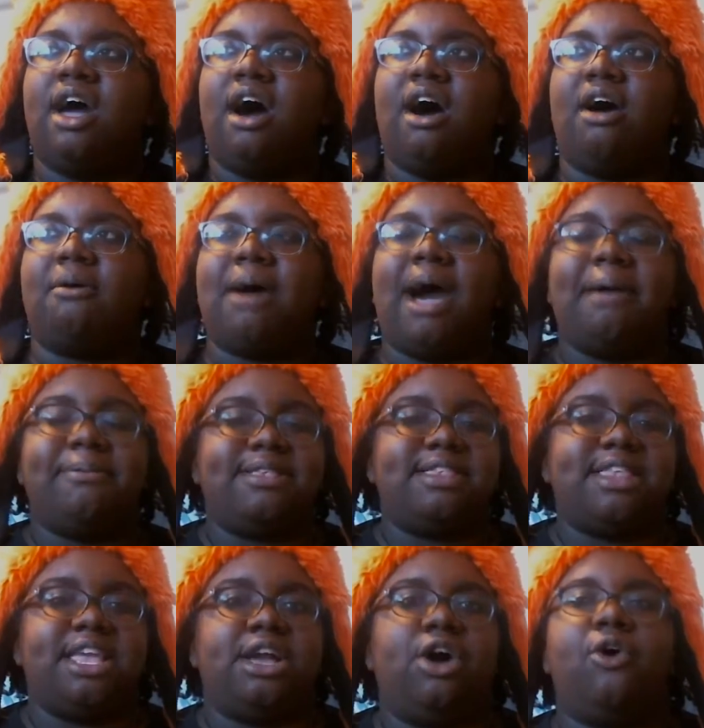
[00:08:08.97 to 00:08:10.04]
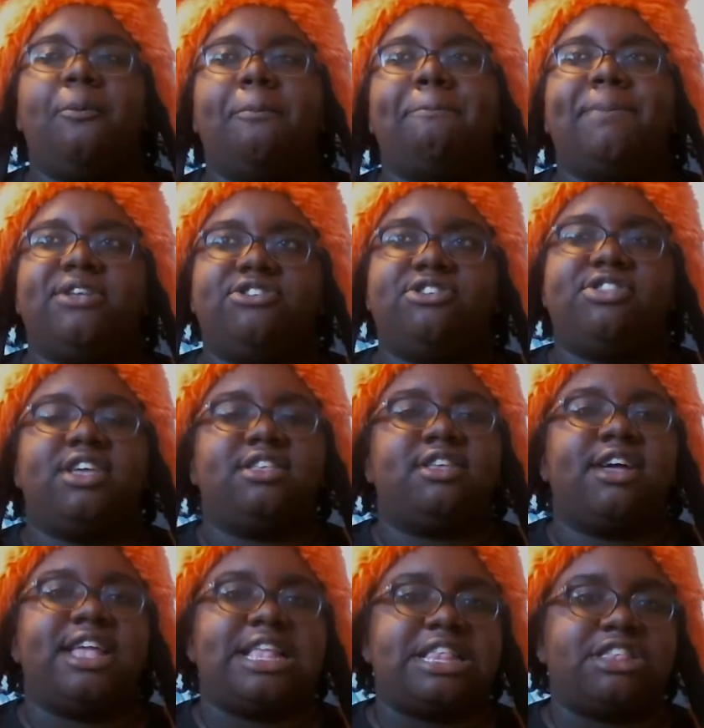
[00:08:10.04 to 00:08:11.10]
I've been seeing a whole bunch of things
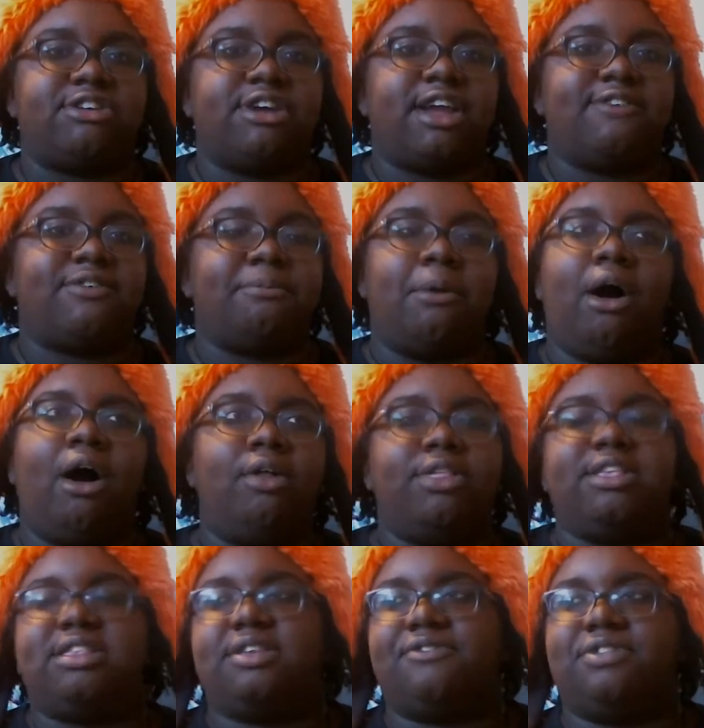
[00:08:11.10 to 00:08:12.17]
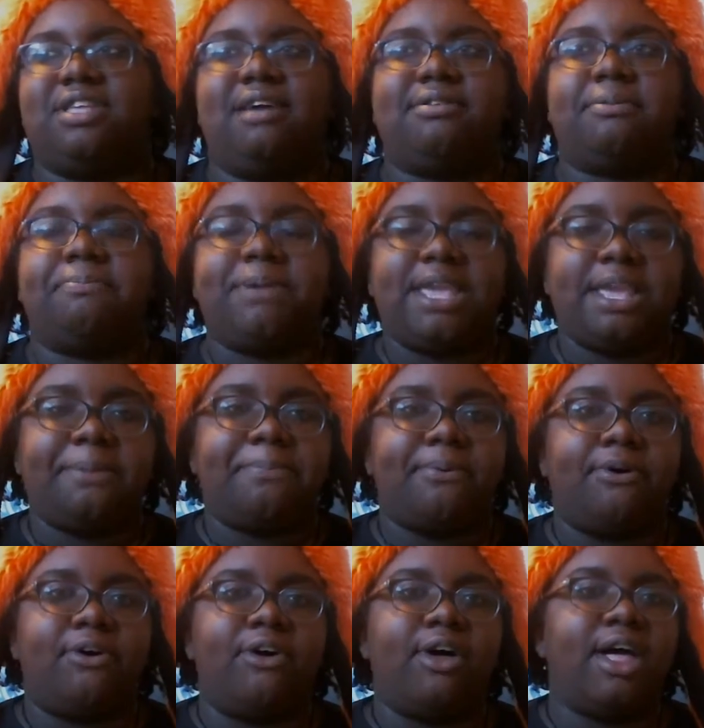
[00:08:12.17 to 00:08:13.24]
on Instagram from all these different types of
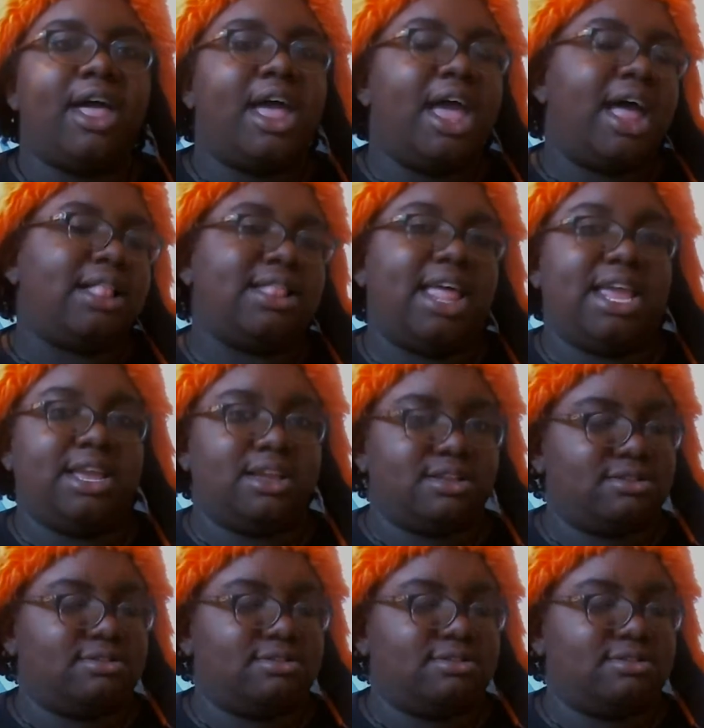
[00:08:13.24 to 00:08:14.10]
people. Like,